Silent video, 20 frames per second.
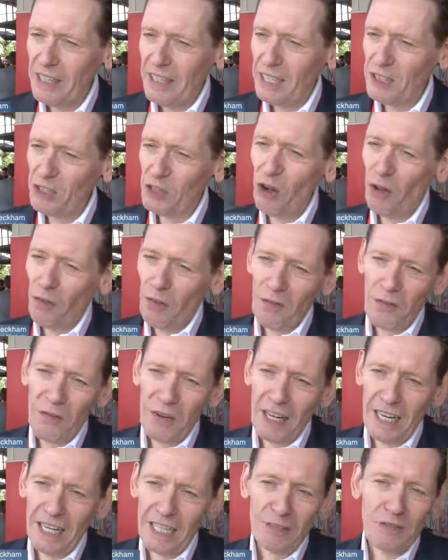It's got the
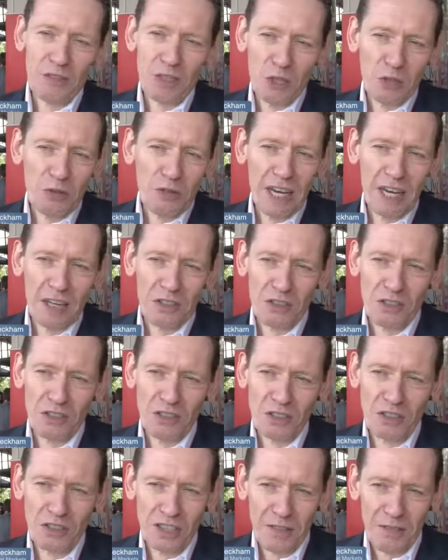feeling of
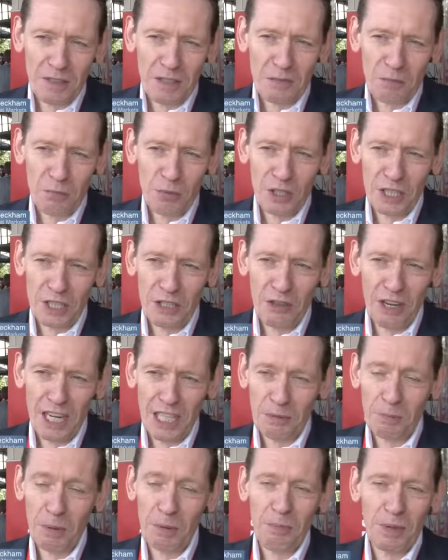2007
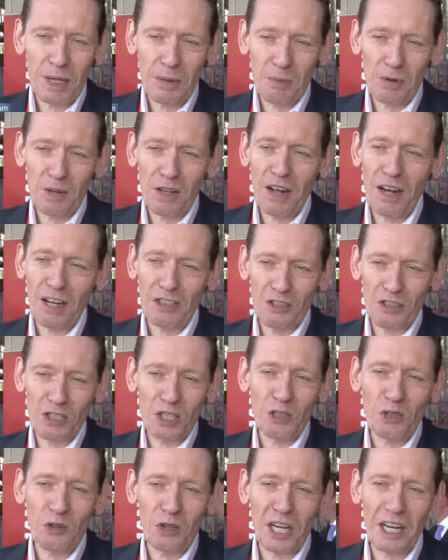pre-crash, but people are
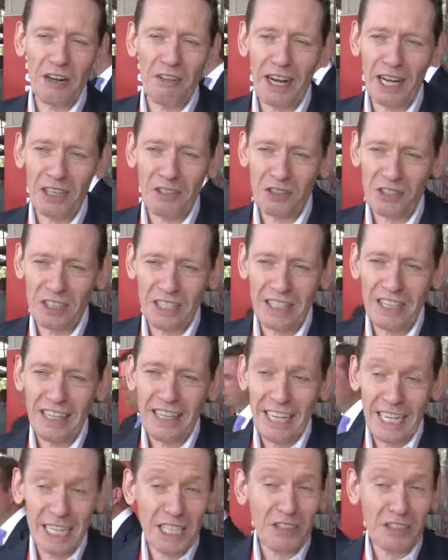still looking around to see,
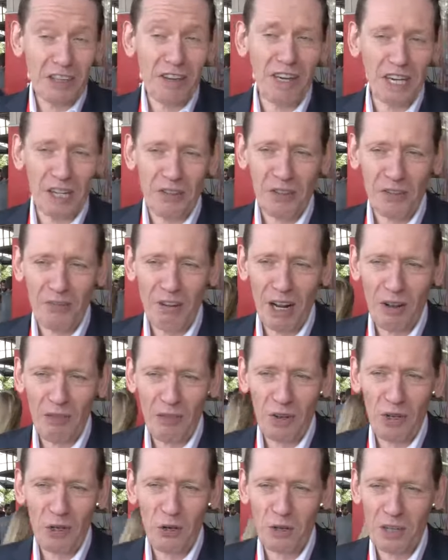is there anything around
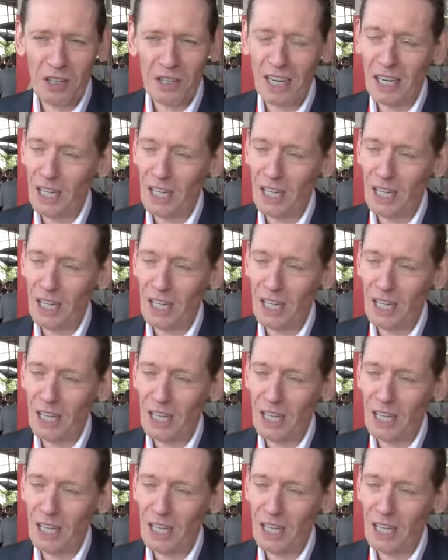the corner?